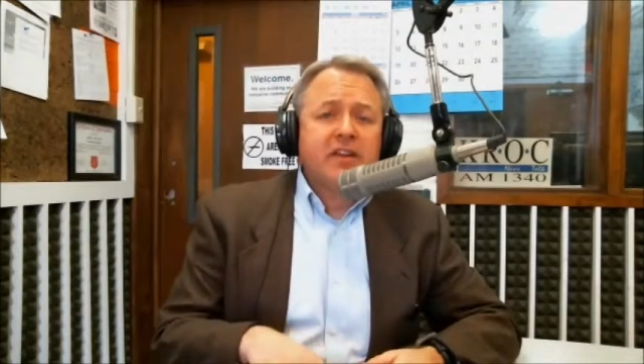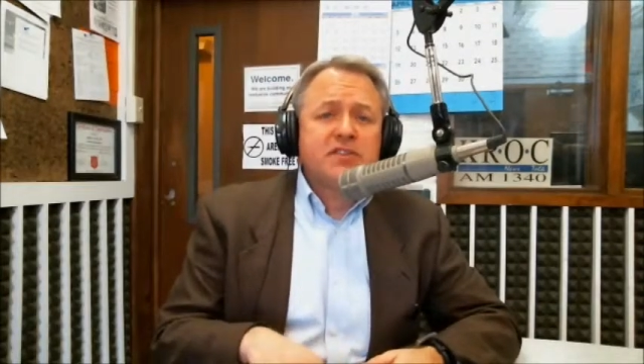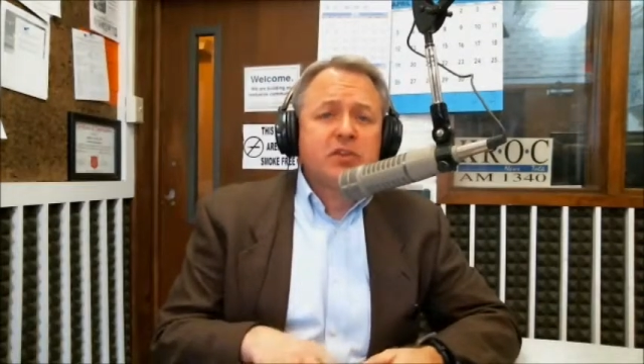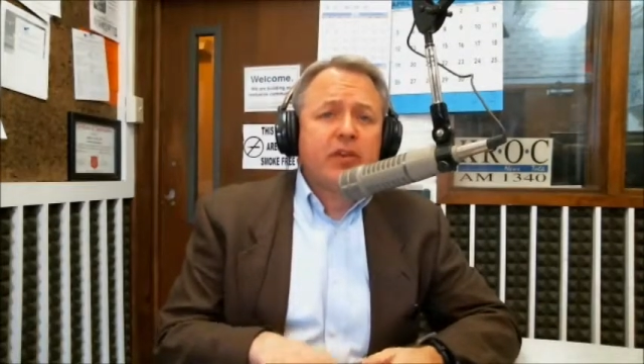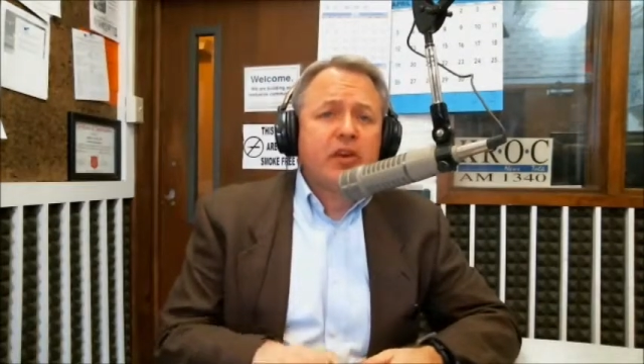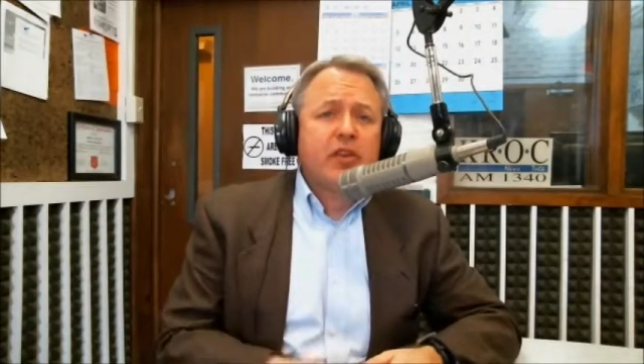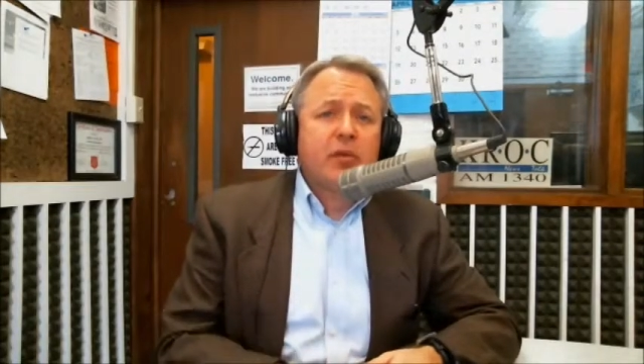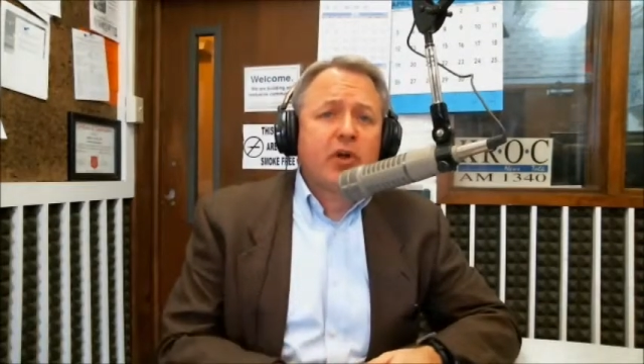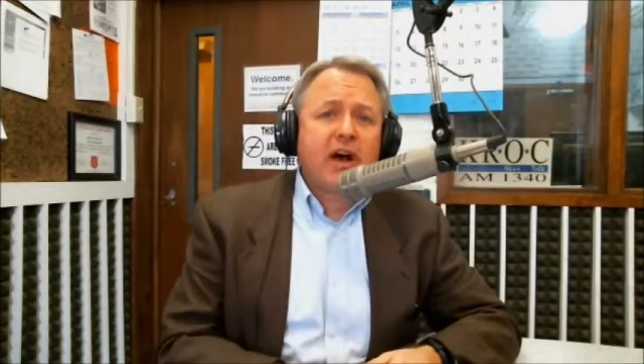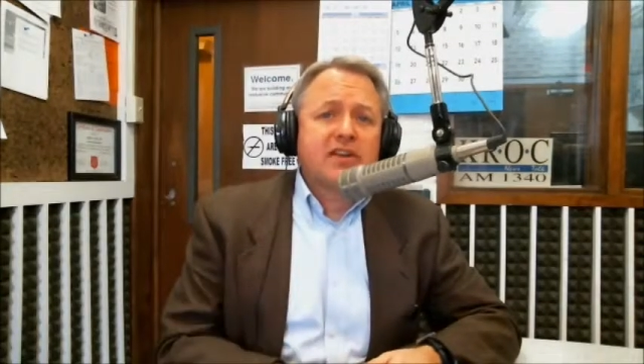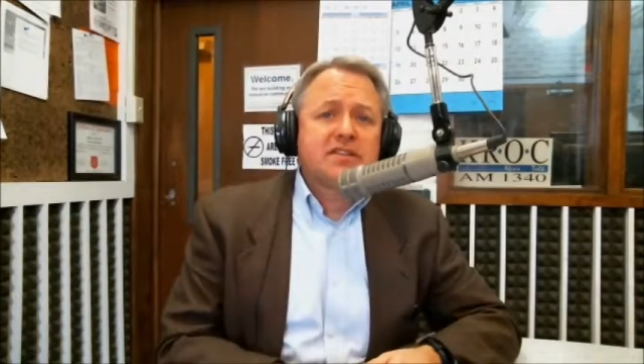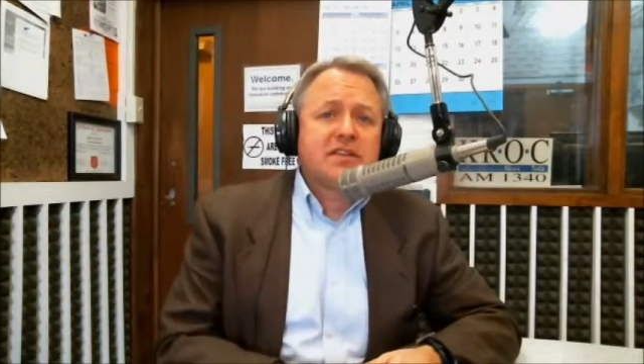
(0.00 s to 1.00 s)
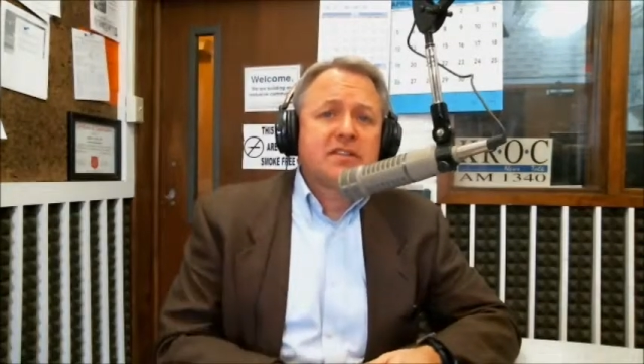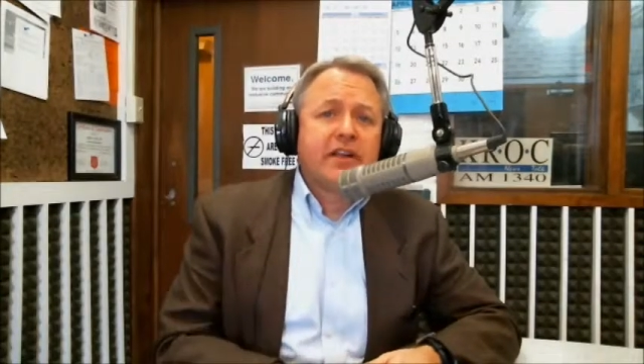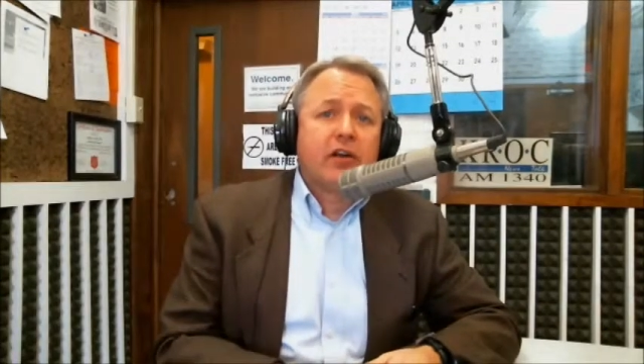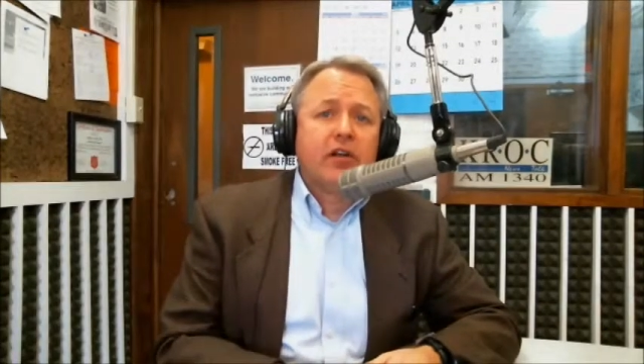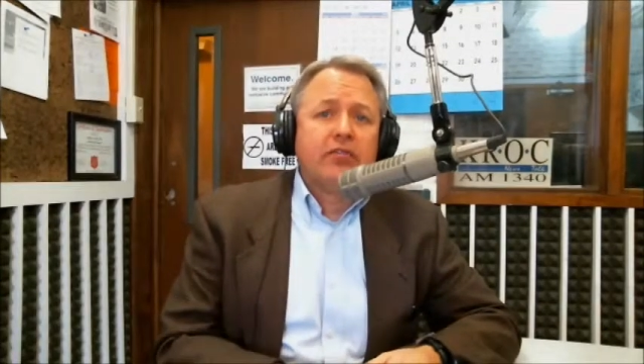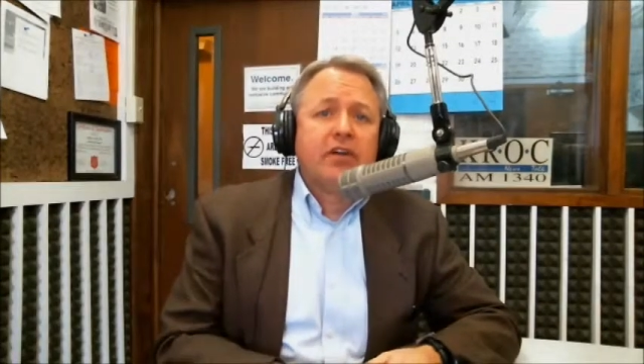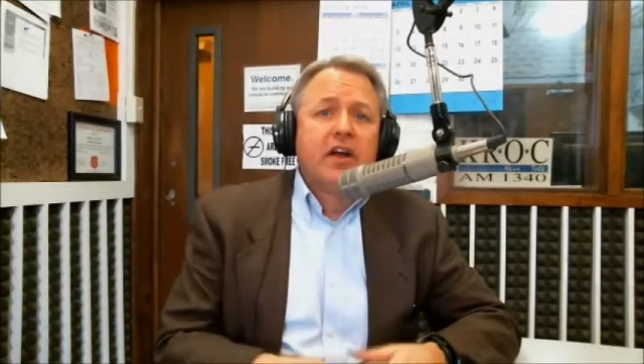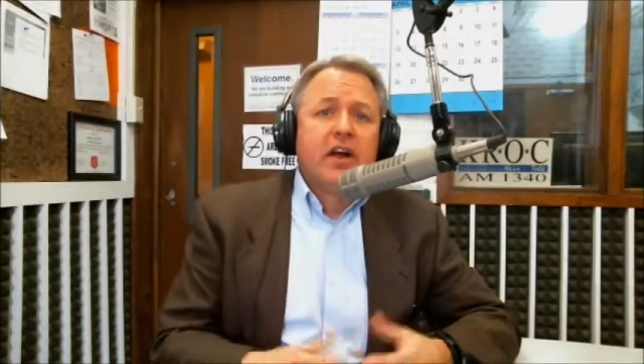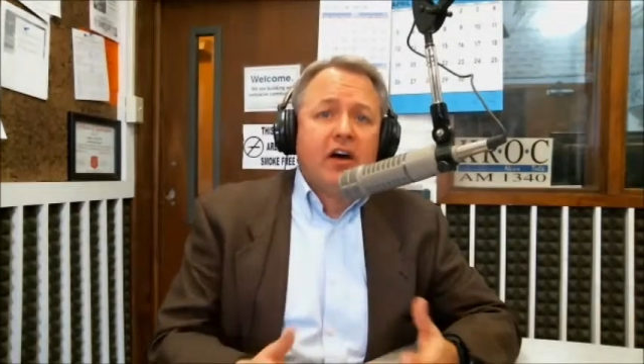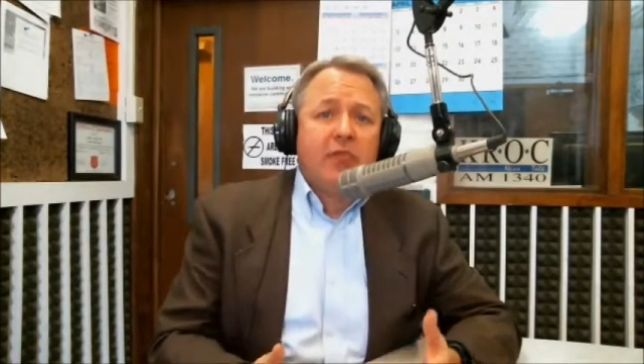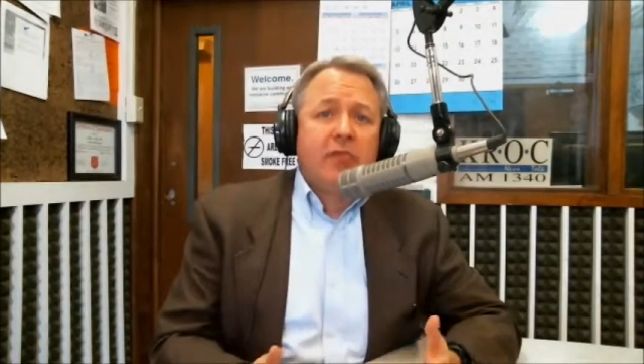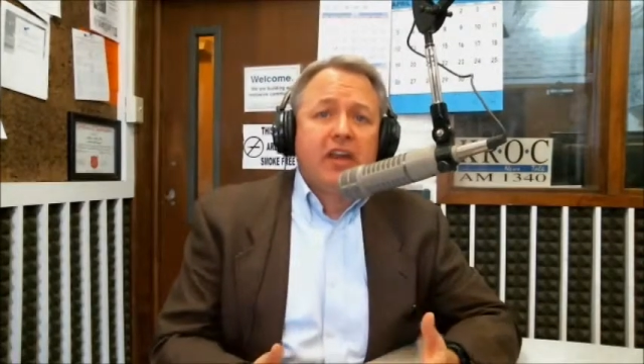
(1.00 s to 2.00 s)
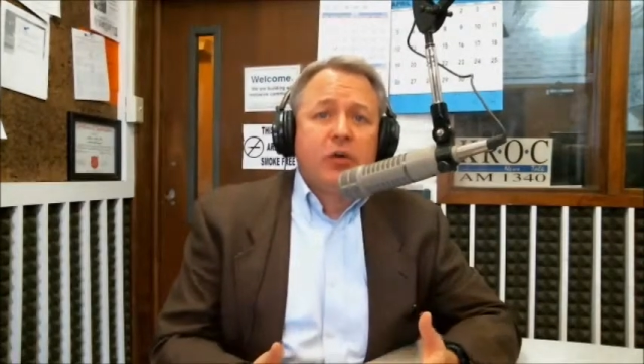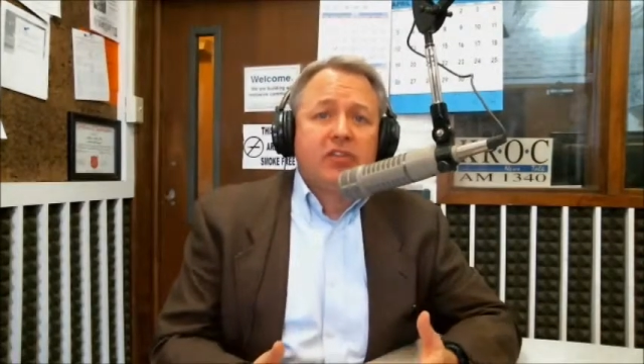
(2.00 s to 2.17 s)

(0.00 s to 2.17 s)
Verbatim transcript: So they're in the process there of meeting